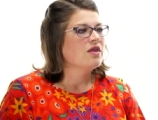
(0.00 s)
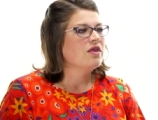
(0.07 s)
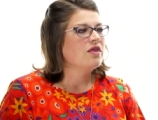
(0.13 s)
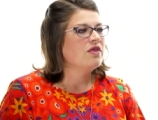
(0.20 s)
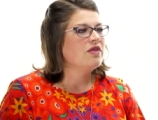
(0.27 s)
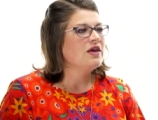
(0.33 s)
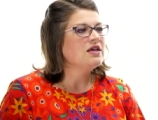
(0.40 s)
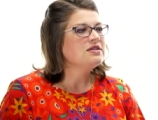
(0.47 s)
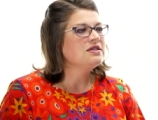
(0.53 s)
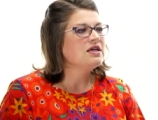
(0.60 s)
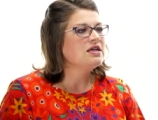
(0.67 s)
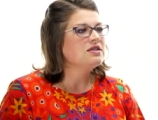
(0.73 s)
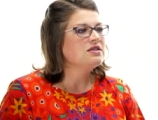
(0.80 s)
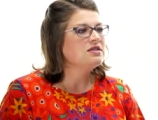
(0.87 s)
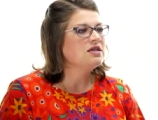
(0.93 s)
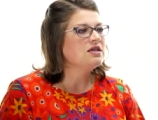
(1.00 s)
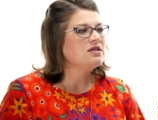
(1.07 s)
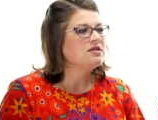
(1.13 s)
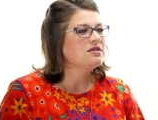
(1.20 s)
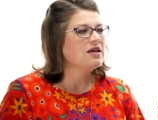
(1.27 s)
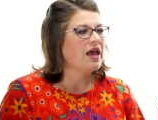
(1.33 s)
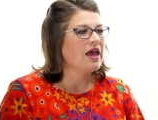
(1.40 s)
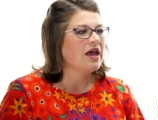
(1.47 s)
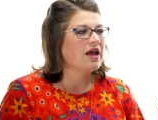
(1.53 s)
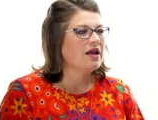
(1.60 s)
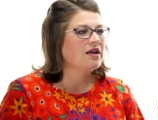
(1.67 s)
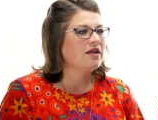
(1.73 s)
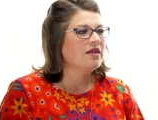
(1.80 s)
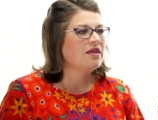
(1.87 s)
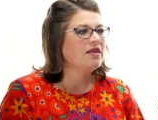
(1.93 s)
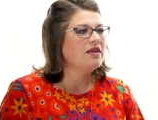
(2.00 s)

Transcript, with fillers: this instance and